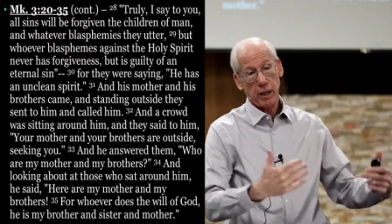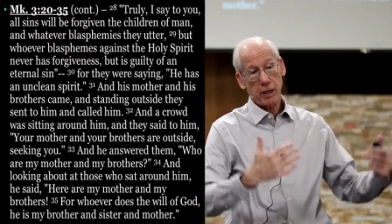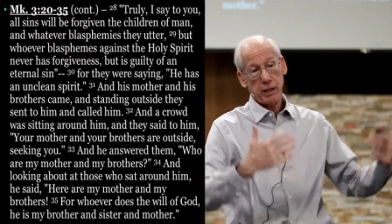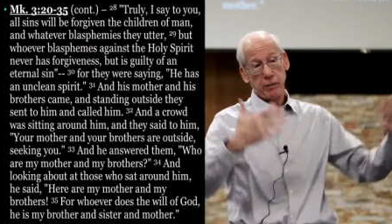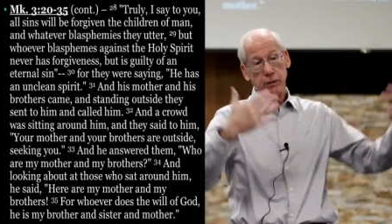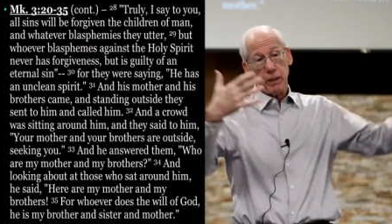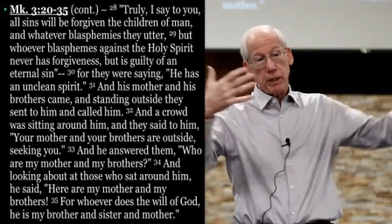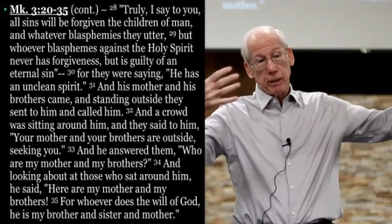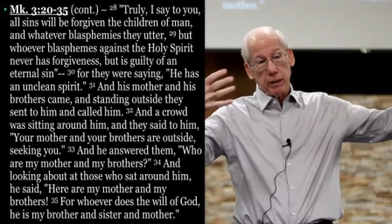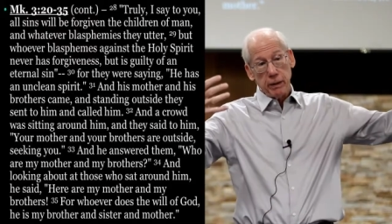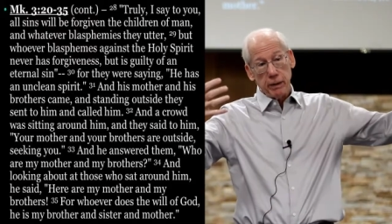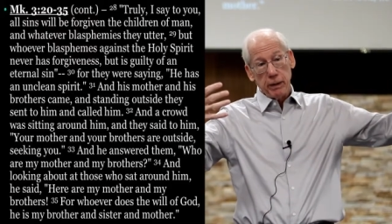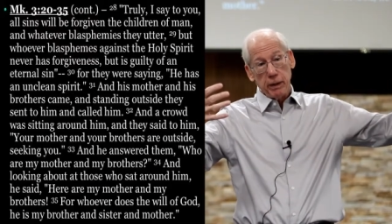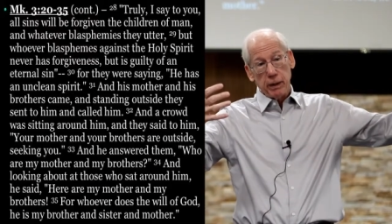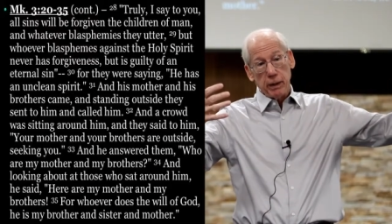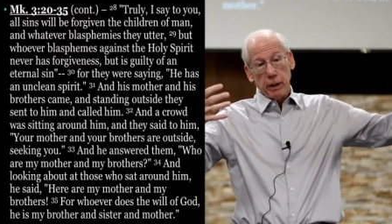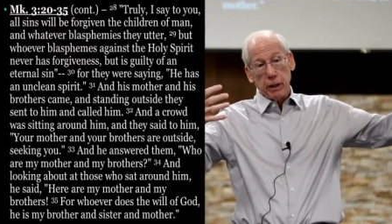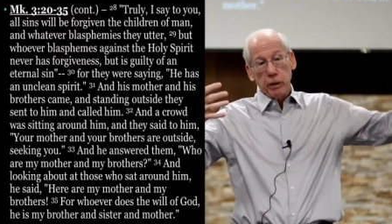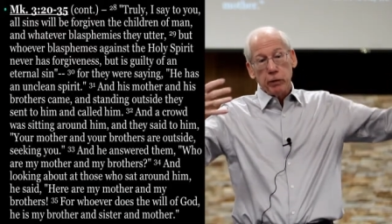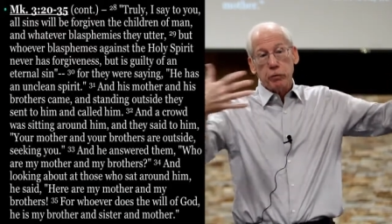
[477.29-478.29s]
He then
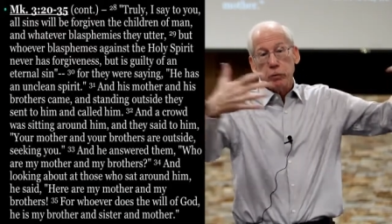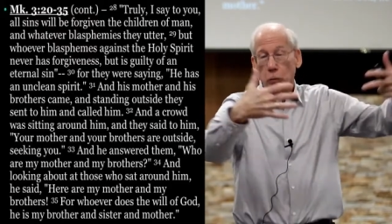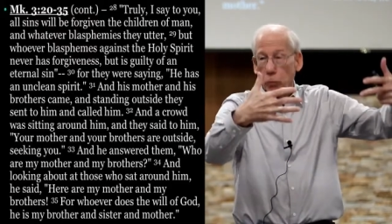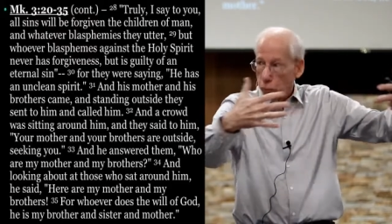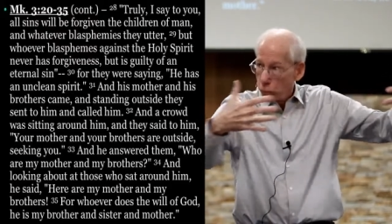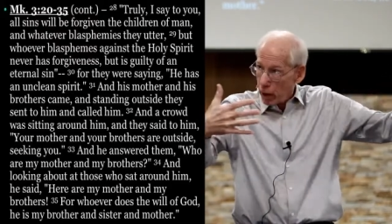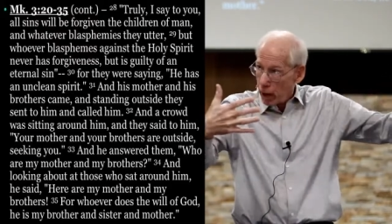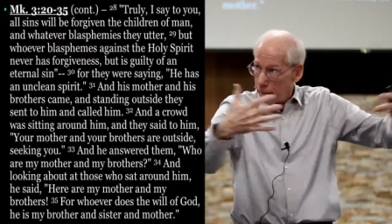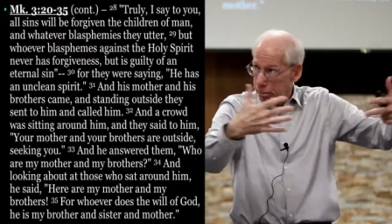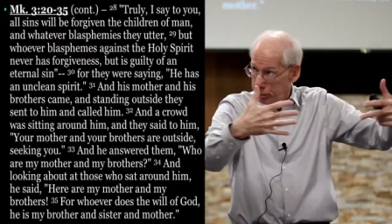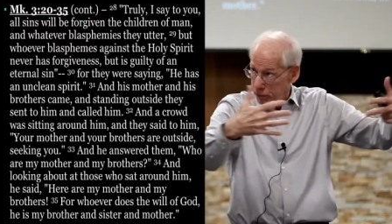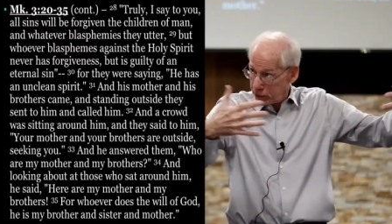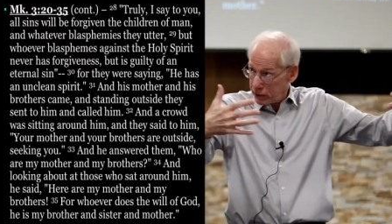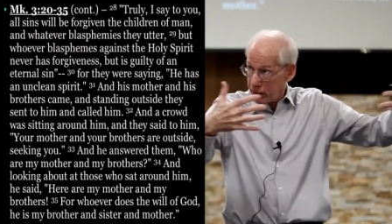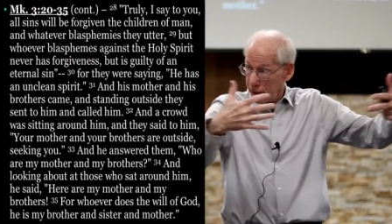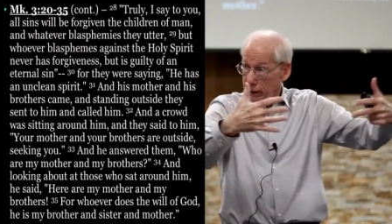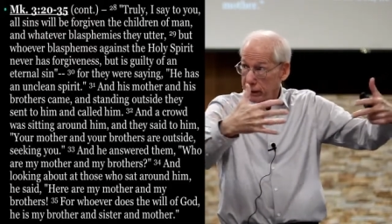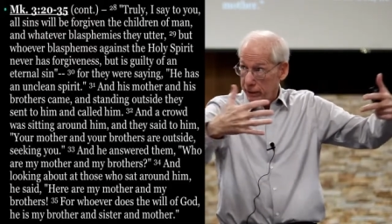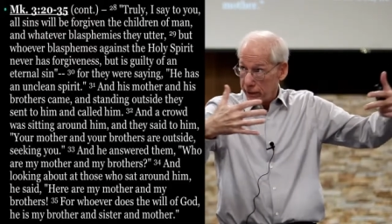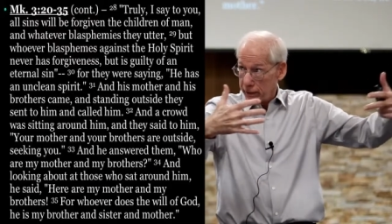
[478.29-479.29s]

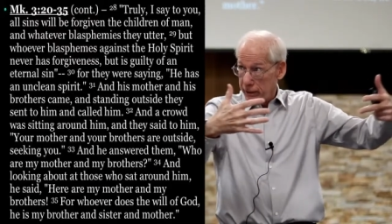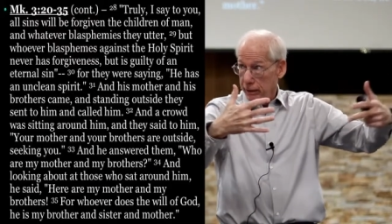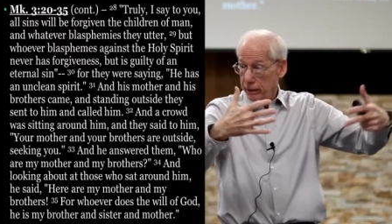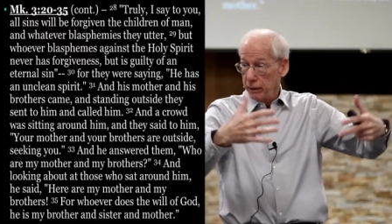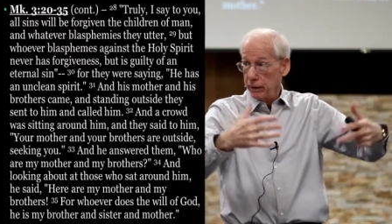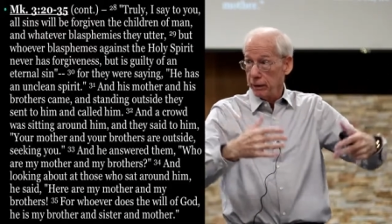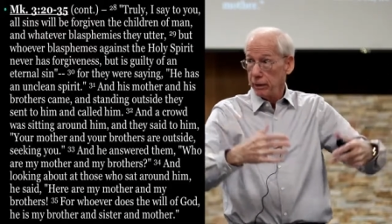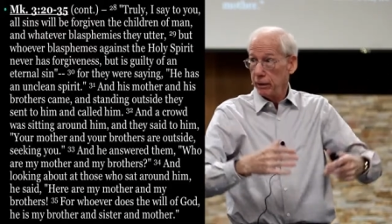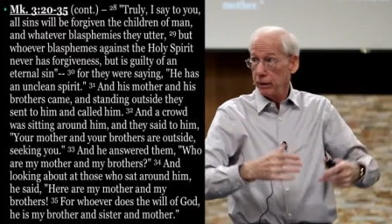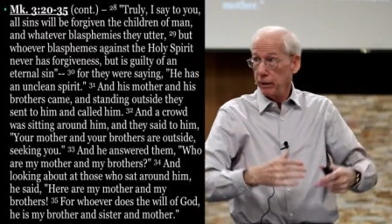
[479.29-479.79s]
interrupts it,